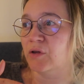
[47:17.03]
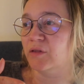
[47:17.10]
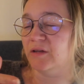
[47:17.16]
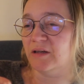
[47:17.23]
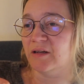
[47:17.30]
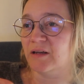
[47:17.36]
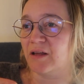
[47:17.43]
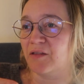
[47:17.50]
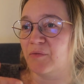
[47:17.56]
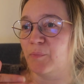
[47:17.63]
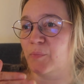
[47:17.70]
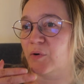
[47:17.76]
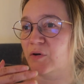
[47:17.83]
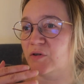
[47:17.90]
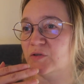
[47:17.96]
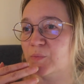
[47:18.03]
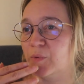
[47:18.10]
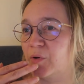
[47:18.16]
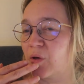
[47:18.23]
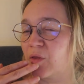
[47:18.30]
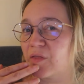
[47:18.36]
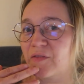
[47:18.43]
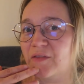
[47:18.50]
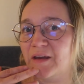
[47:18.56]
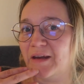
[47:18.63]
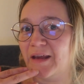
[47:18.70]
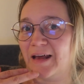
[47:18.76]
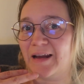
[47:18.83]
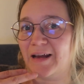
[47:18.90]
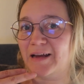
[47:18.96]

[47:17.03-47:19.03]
the In Death books, but other than that,